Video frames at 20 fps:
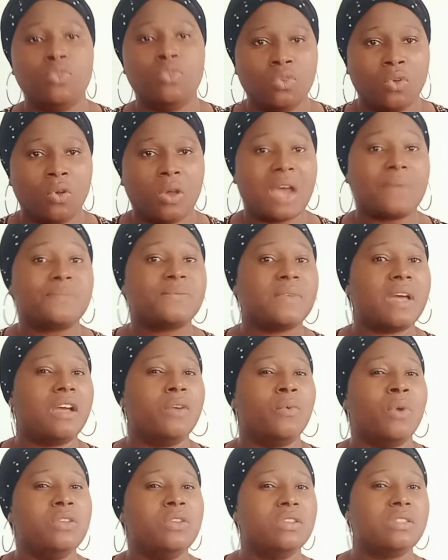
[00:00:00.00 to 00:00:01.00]
after
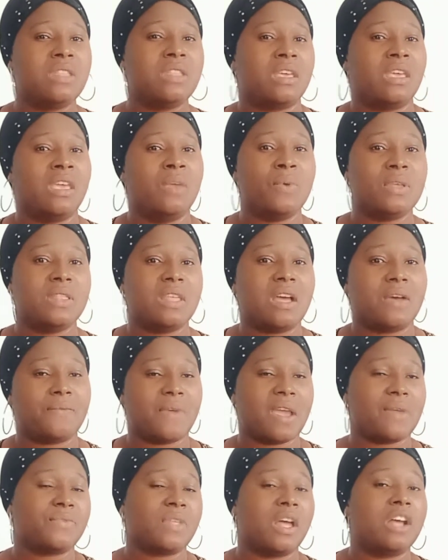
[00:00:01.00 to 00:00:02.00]
when you take away that
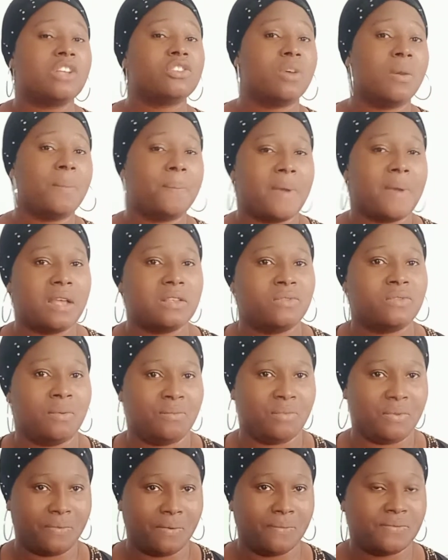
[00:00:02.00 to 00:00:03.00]
5,000 pounds from
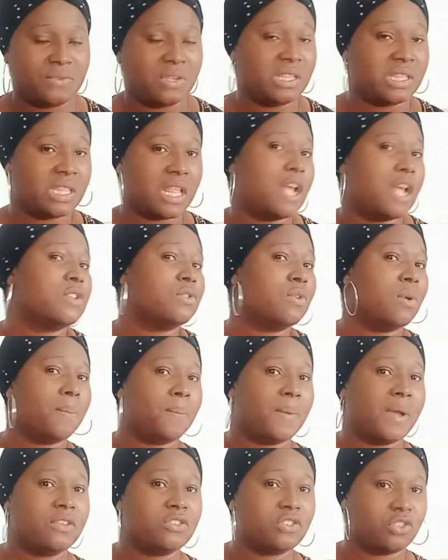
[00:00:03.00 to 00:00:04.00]
the 15,000
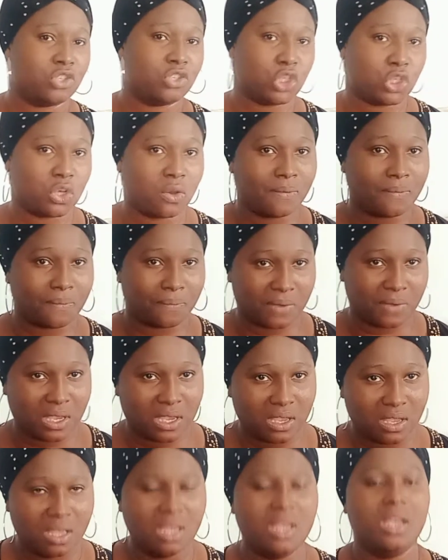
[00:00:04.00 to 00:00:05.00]
pounds tuition fee,
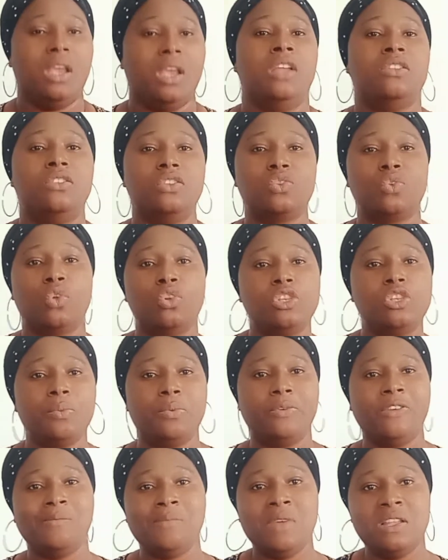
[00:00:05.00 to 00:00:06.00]
it is going to be
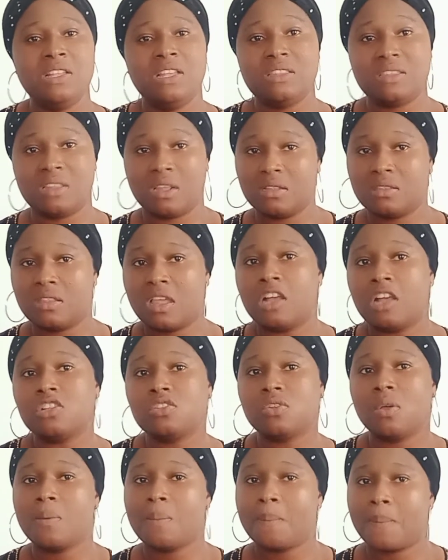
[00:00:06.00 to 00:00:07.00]
remaining
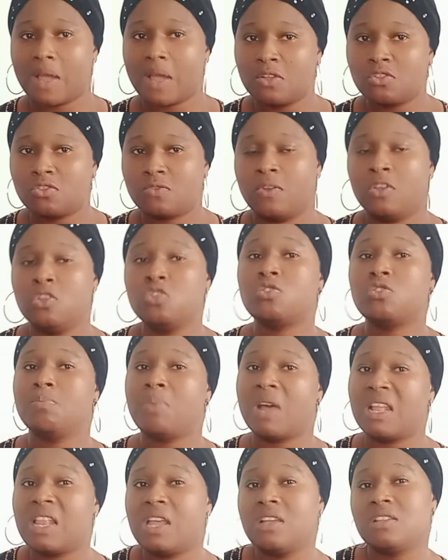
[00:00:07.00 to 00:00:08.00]
10,000 pounds for you to
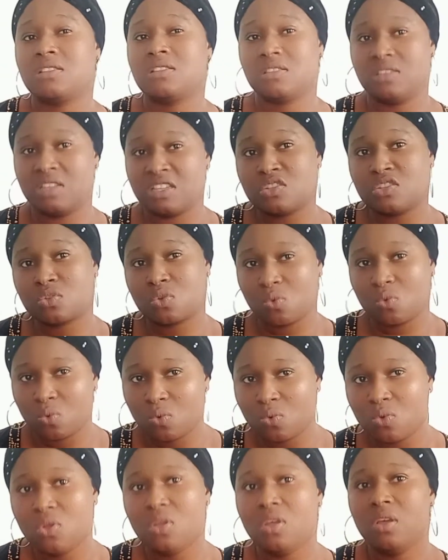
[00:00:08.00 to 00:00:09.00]
balance the
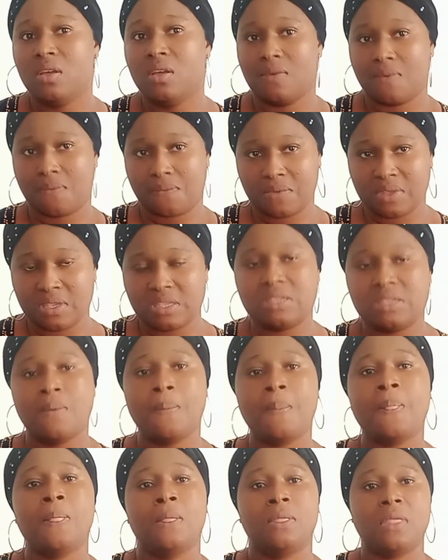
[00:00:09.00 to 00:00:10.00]
school fees.
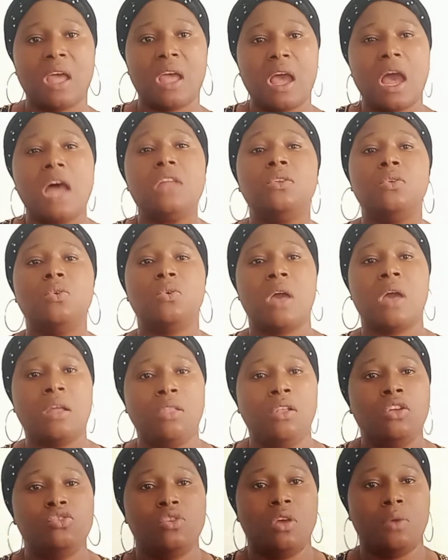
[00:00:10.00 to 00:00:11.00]
Now, how do you
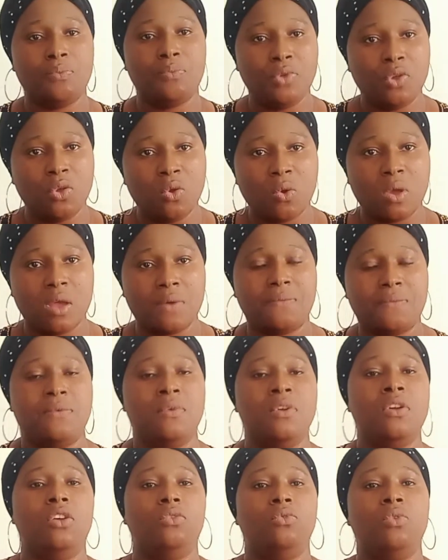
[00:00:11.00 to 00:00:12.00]
calculate your POF?
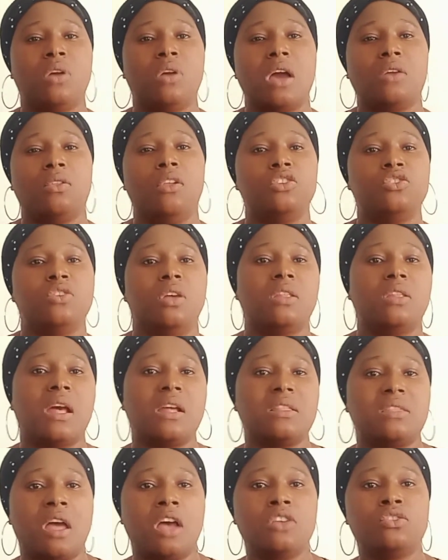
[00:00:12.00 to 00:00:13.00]
You calculate your
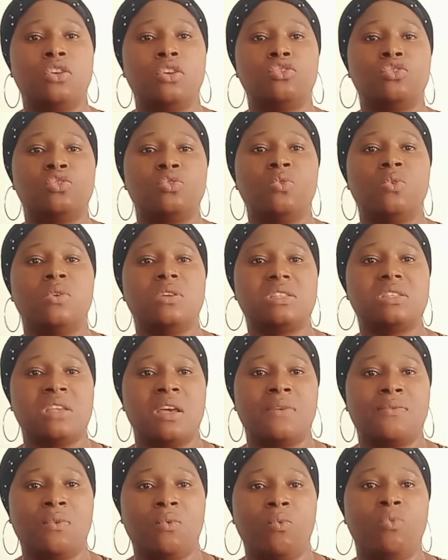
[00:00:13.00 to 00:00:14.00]

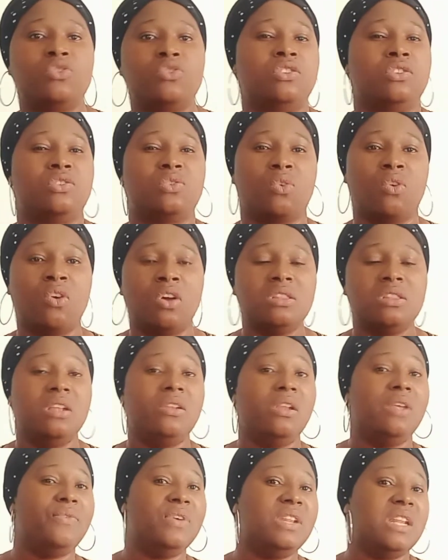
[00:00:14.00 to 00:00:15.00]
9,207, which is called the
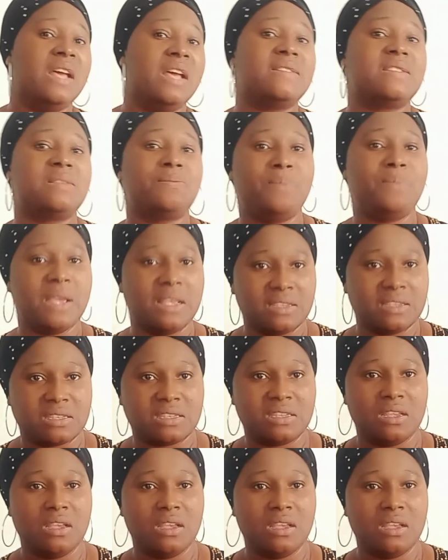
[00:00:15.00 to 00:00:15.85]
living expense,